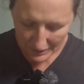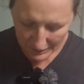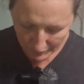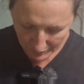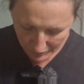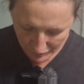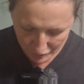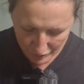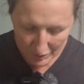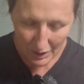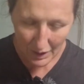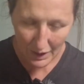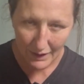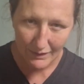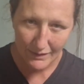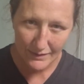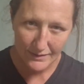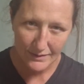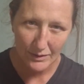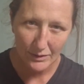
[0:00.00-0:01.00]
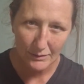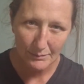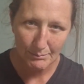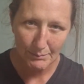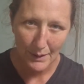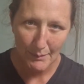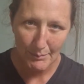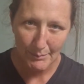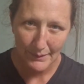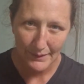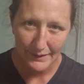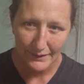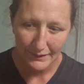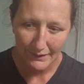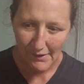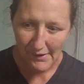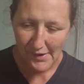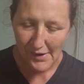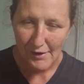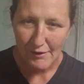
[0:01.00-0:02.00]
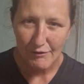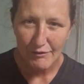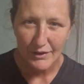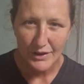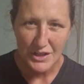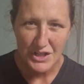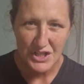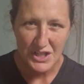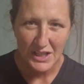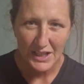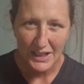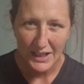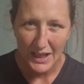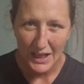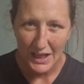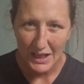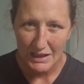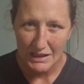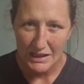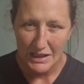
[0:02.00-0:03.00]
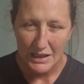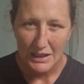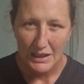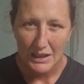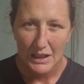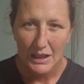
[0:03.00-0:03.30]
I will try the salt and pepper version again.